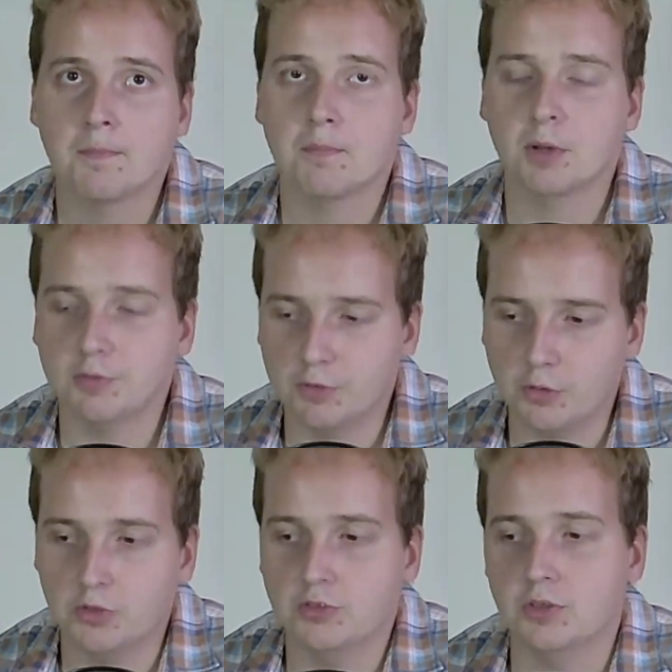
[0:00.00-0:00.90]
But of
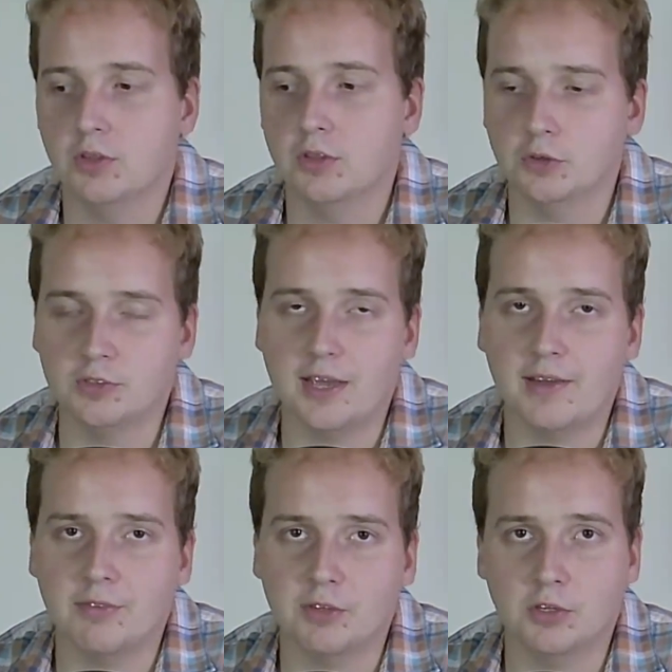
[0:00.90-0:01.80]
course, those
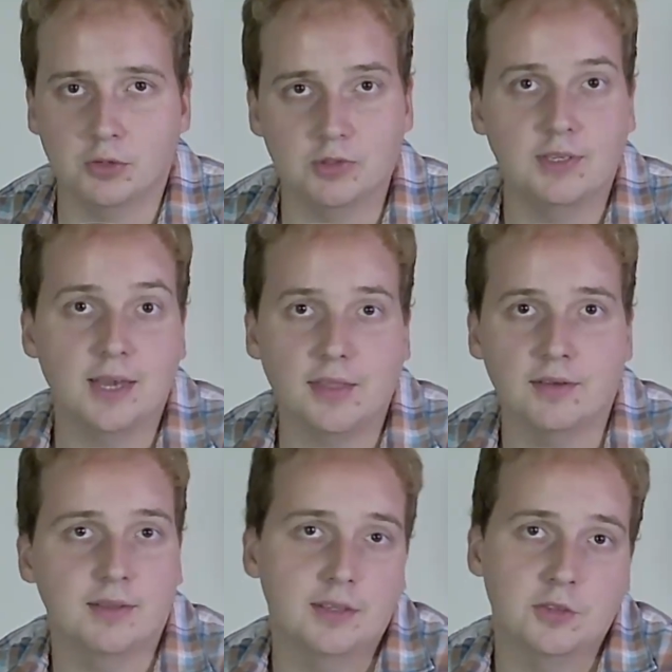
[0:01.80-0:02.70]
have to go
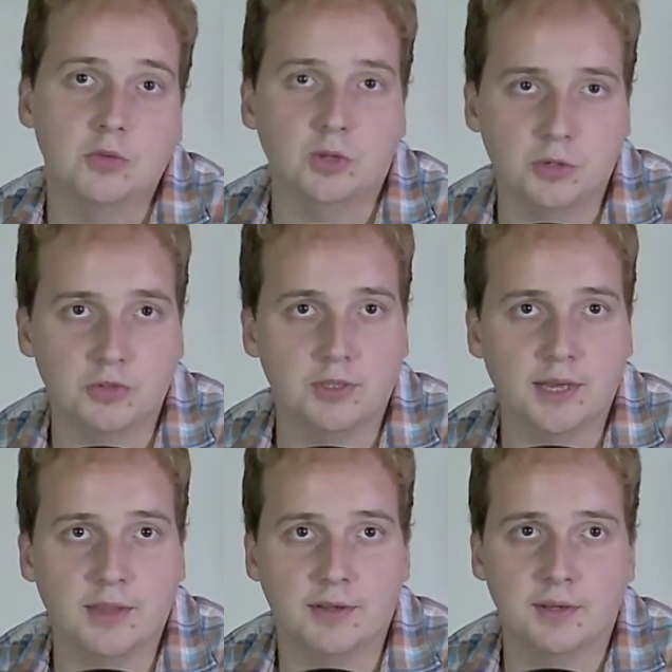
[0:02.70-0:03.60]
together. They do go
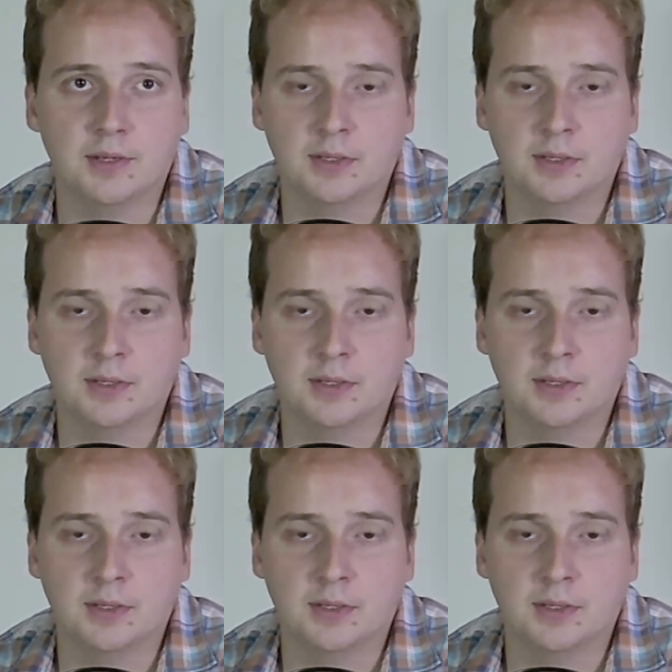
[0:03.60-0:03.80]
together.